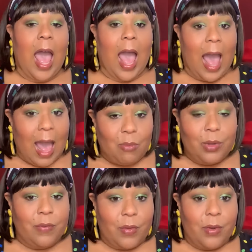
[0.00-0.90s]
I
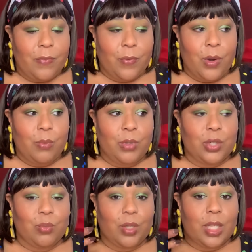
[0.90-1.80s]
would have voted for,
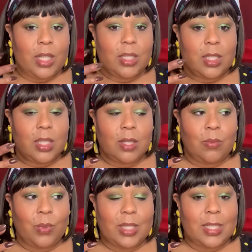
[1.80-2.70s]
which was,
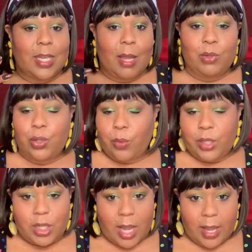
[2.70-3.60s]
what's his name,
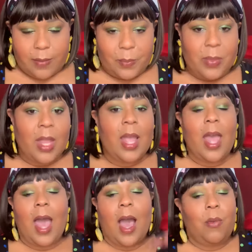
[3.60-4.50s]
Joey J.
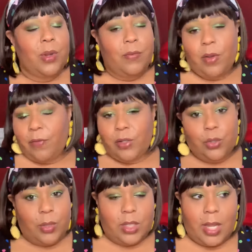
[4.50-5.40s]
I would have voted for
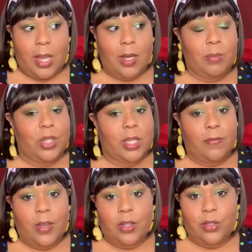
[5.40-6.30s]
Joey J and them chicken
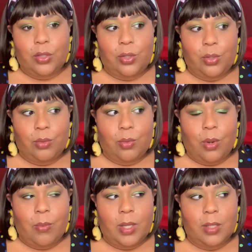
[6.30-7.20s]
feathers too.
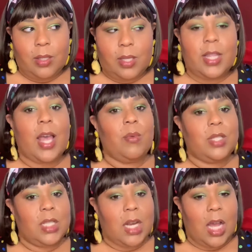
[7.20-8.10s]
Or what? Yeah, that
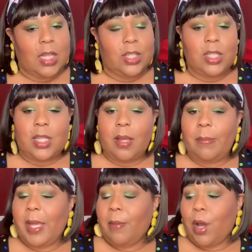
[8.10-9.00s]
was Denali. She
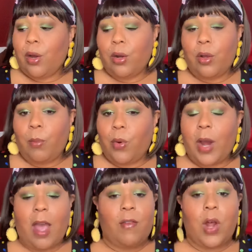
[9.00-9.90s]
said, me and my girl
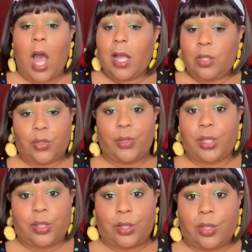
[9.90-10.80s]
Kimora have an
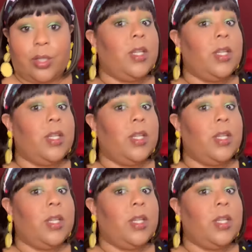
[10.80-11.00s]
ostrich.